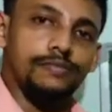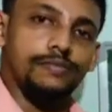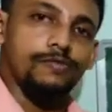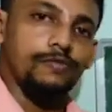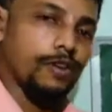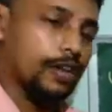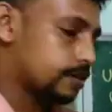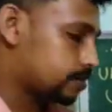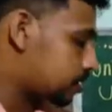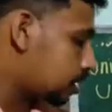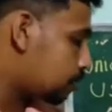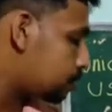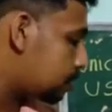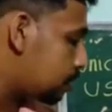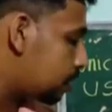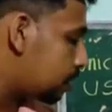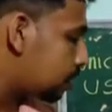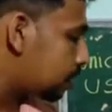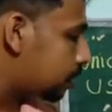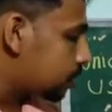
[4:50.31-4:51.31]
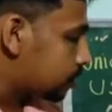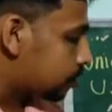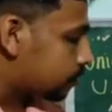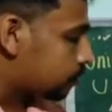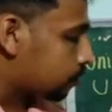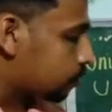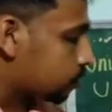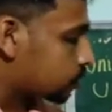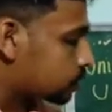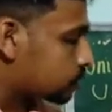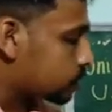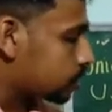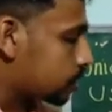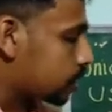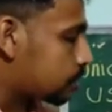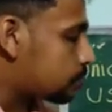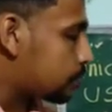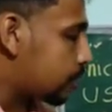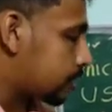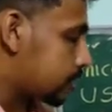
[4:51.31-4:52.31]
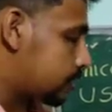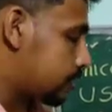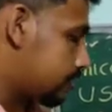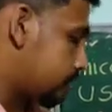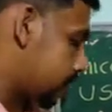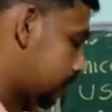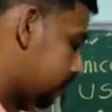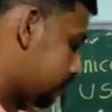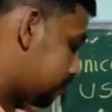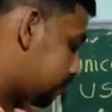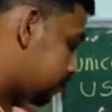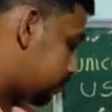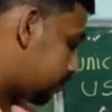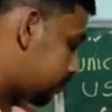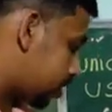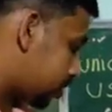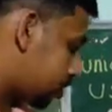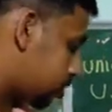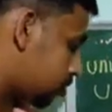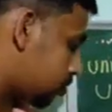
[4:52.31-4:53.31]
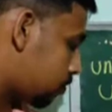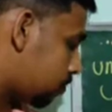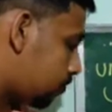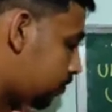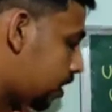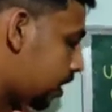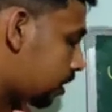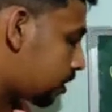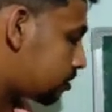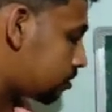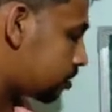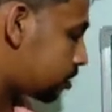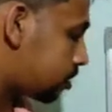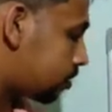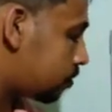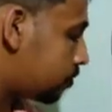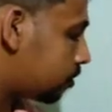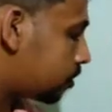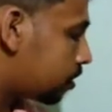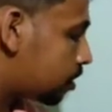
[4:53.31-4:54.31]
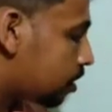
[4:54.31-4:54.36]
For example, the photosynthetic bacteria, they show facultative